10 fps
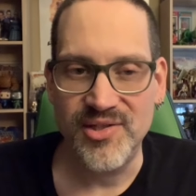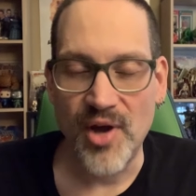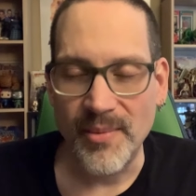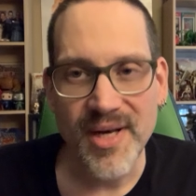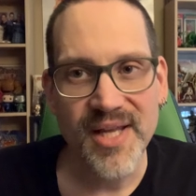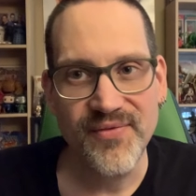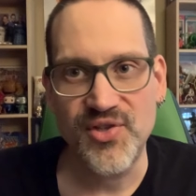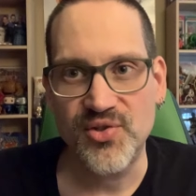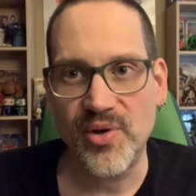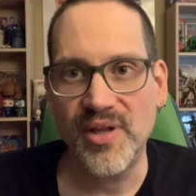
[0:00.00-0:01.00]
So I'm going to give the
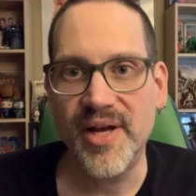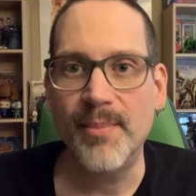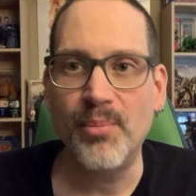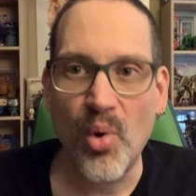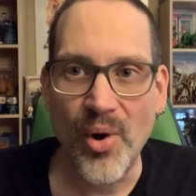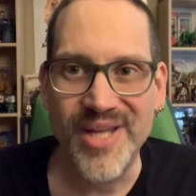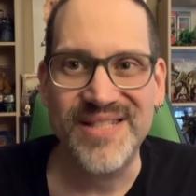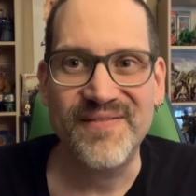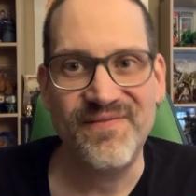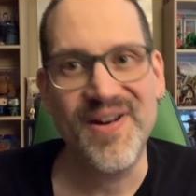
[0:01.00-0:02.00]
storyline a
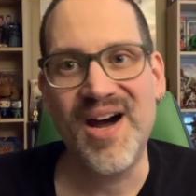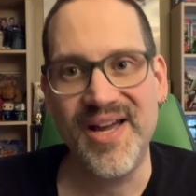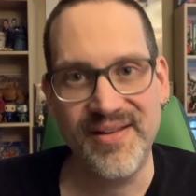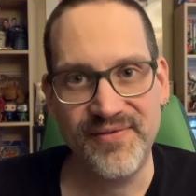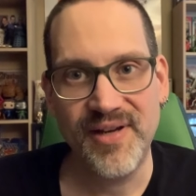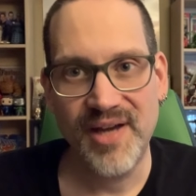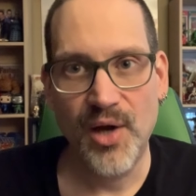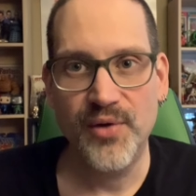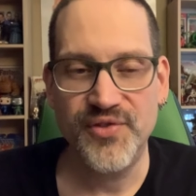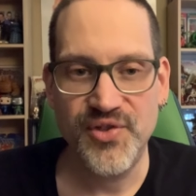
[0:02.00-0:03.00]
0.5
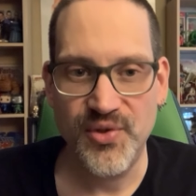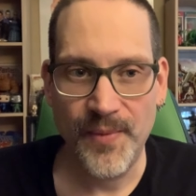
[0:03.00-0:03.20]
out of 2.